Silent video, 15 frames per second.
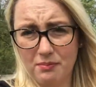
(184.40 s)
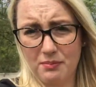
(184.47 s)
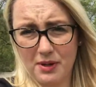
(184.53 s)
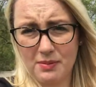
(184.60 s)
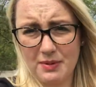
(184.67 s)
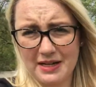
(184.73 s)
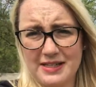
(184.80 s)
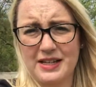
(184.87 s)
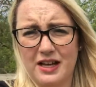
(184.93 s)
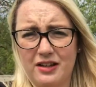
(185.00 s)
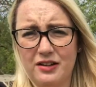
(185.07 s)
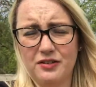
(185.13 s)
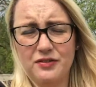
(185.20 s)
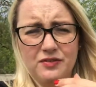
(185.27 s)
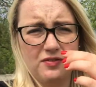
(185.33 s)
me
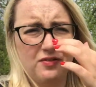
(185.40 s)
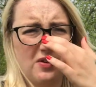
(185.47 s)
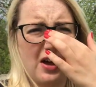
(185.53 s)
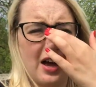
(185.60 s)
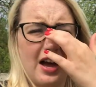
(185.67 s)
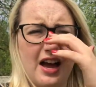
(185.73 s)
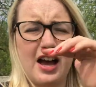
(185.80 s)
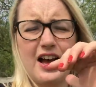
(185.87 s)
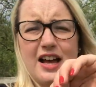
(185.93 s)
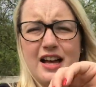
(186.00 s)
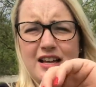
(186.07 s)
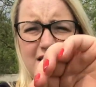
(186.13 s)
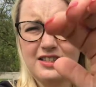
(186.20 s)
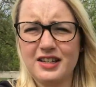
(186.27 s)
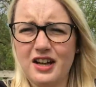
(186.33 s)
myself, that
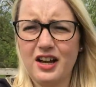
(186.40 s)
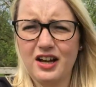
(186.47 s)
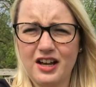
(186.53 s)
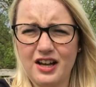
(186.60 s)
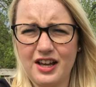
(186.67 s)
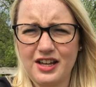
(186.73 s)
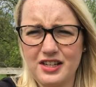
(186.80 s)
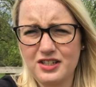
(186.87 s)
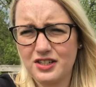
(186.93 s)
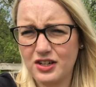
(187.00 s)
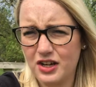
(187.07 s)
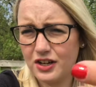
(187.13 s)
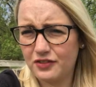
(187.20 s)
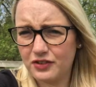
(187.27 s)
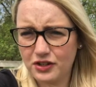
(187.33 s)
as I
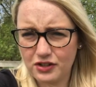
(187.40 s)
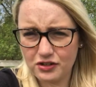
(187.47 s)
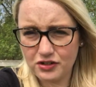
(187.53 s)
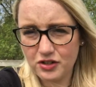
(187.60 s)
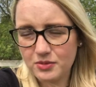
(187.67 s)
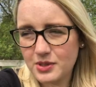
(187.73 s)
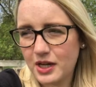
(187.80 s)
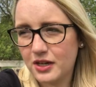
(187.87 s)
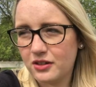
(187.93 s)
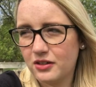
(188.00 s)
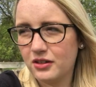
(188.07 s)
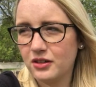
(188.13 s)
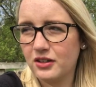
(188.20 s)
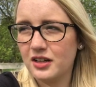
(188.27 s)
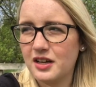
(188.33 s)
started the YouTube
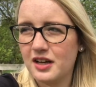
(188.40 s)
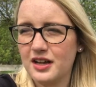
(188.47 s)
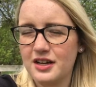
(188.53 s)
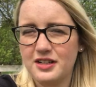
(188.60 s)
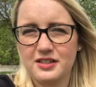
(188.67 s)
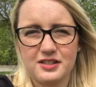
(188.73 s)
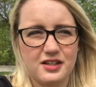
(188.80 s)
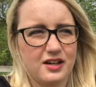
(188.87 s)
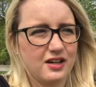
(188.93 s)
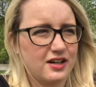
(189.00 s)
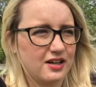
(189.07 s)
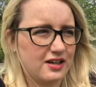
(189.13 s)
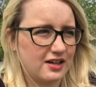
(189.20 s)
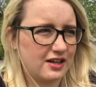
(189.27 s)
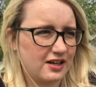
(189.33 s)
channel, as
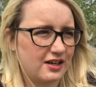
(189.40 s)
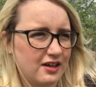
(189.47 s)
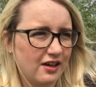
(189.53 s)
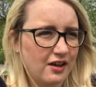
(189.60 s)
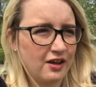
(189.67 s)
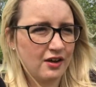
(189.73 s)
I,